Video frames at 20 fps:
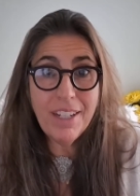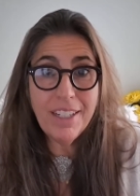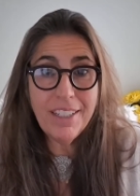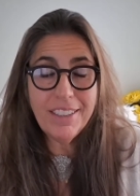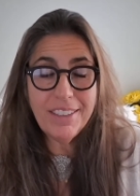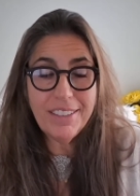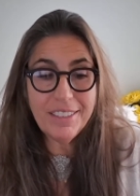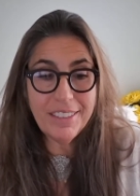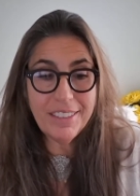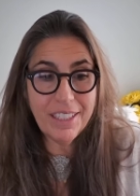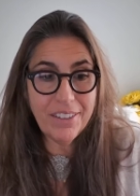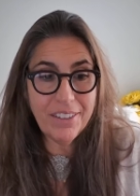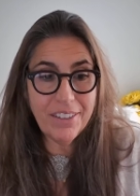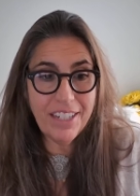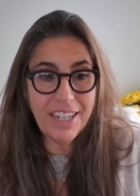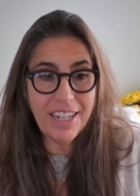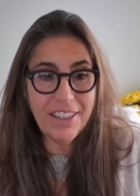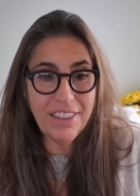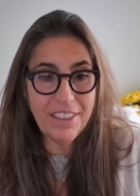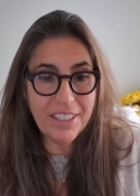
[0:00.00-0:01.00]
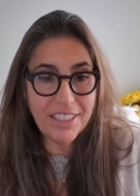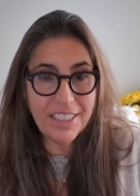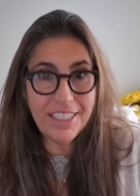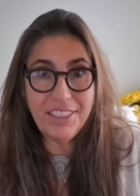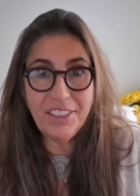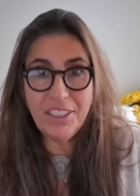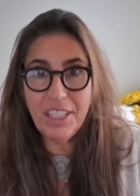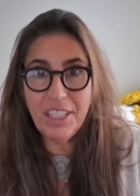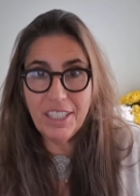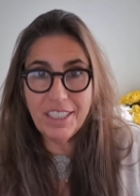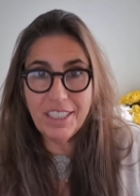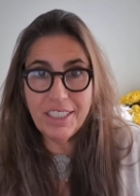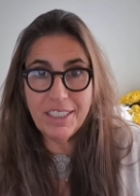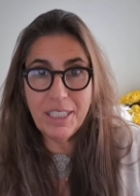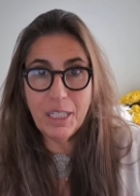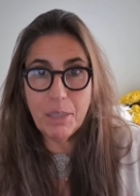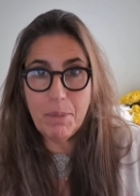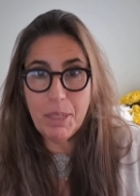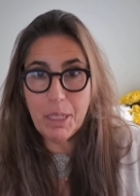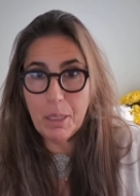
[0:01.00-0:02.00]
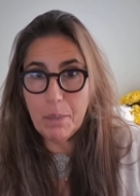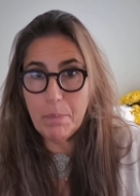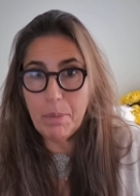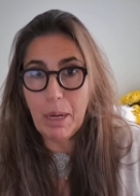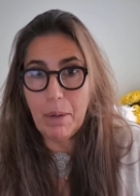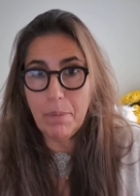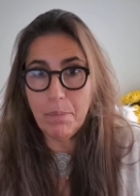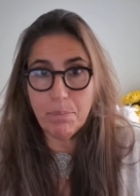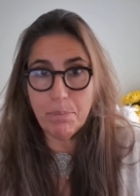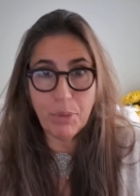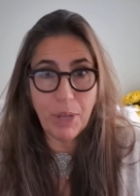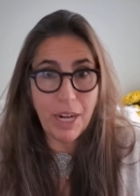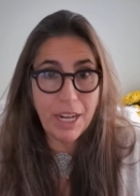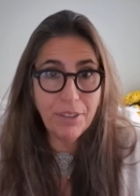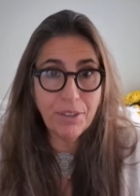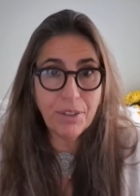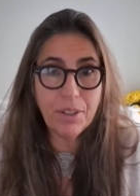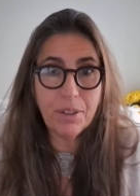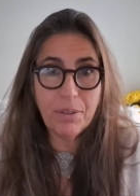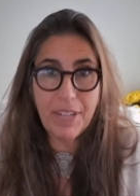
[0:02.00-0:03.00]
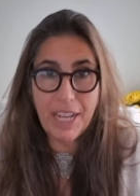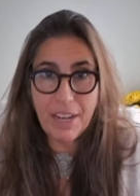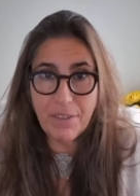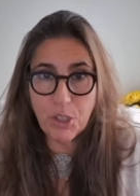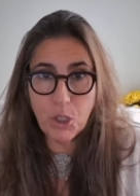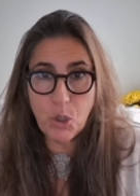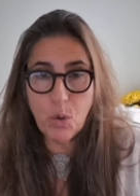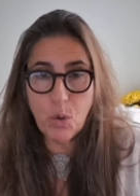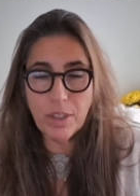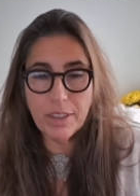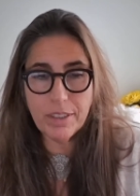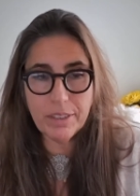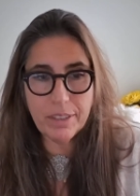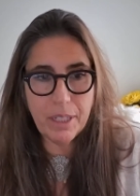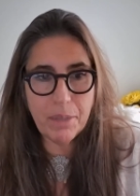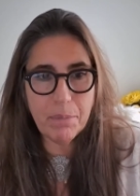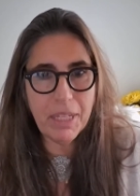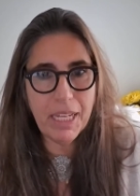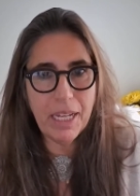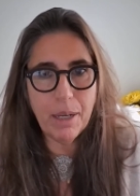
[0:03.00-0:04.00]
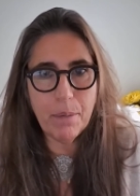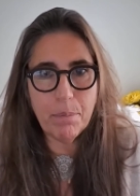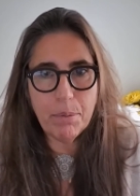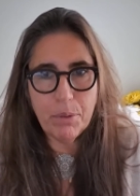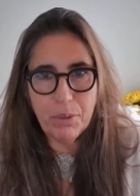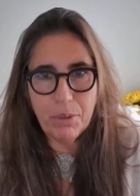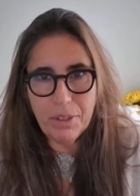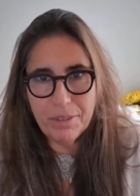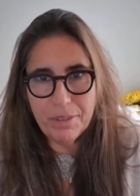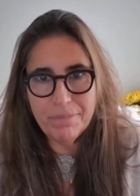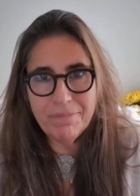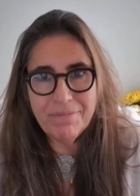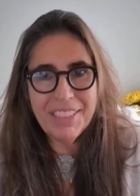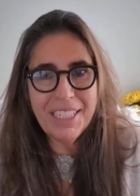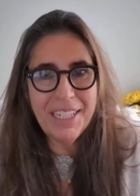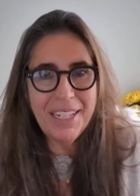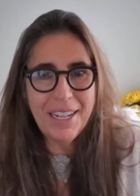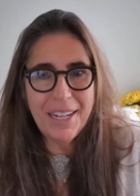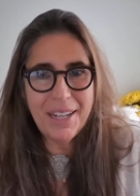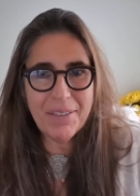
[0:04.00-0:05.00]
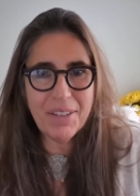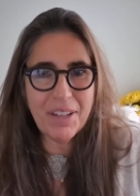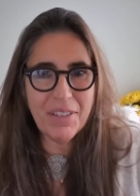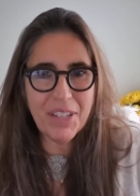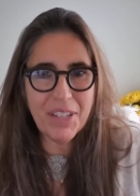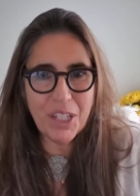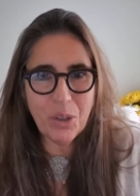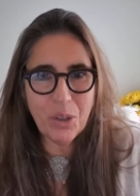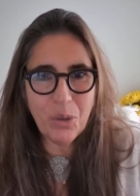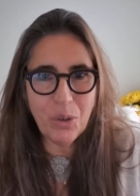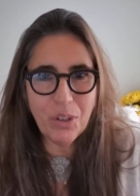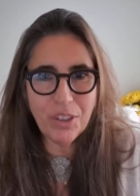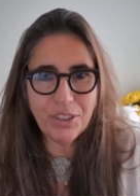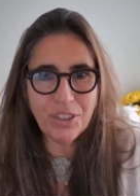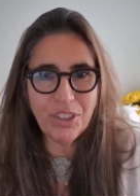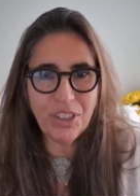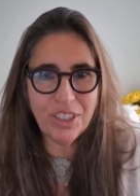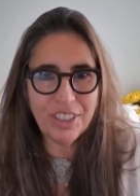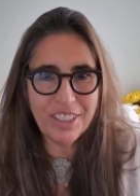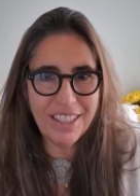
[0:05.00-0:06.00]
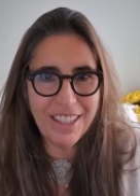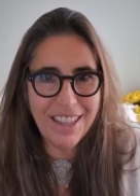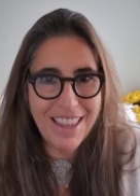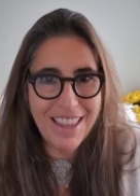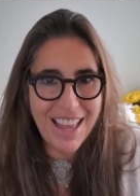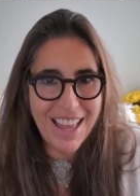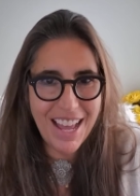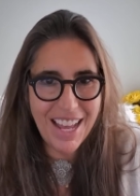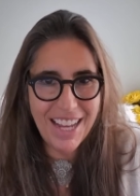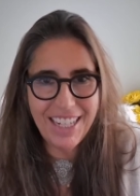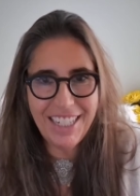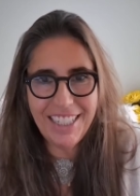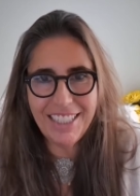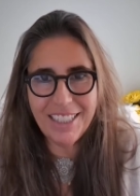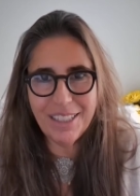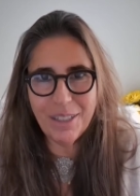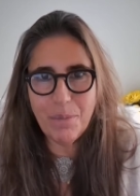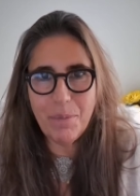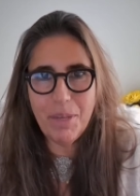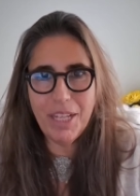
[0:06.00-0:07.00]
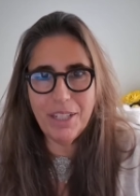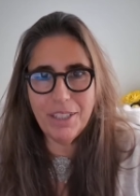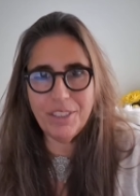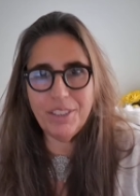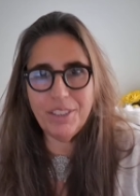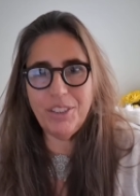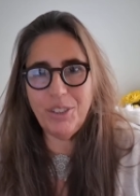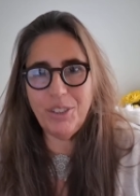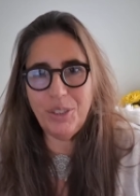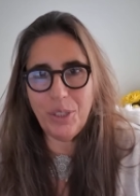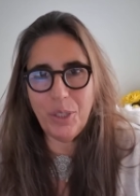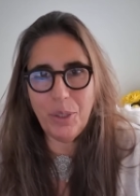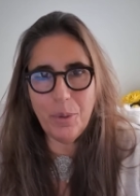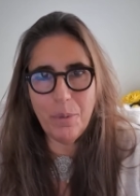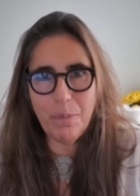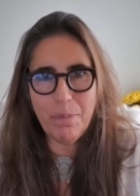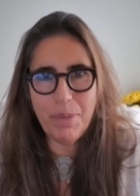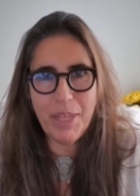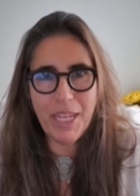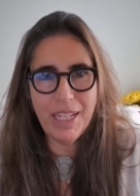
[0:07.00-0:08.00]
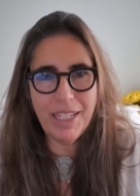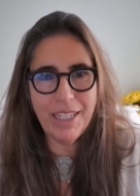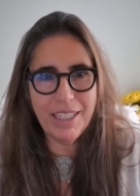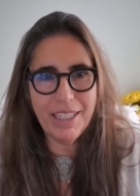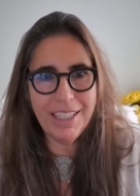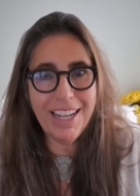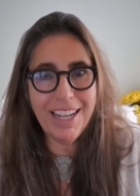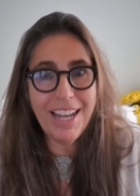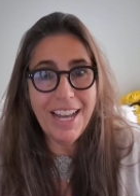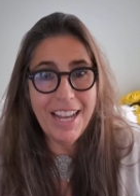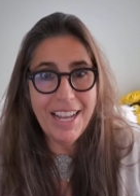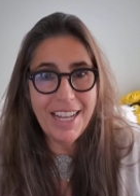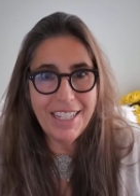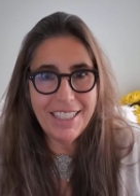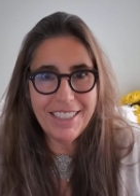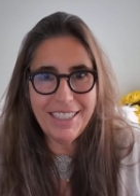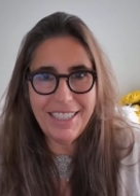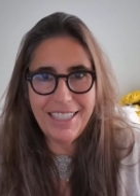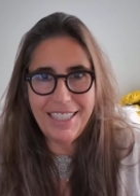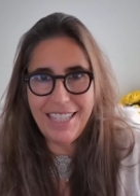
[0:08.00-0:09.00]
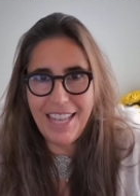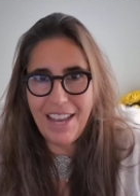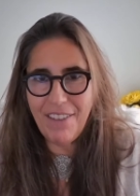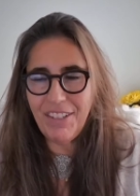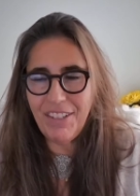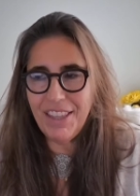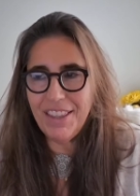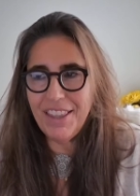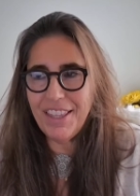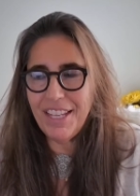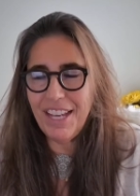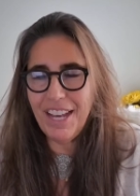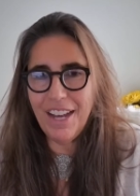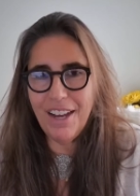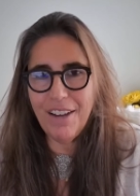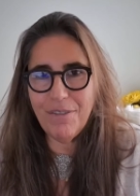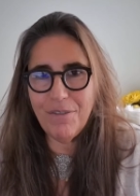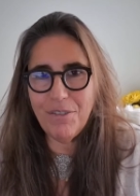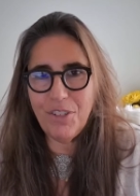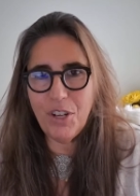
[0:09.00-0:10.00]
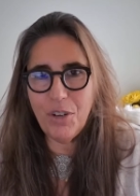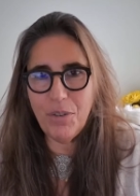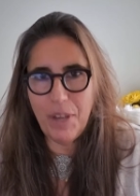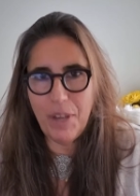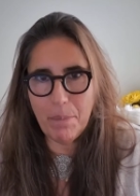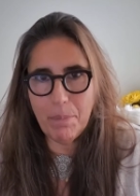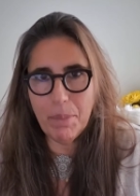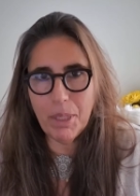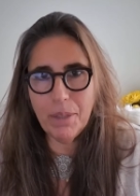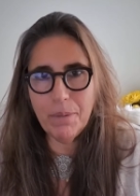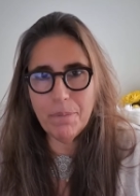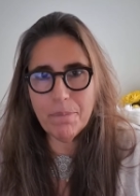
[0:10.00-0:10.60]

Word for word: So I thought I'd talk a little bit about Breakthrough. We have a course coming up, or I'm giving a course online. It'll be on Zoom the 11th of November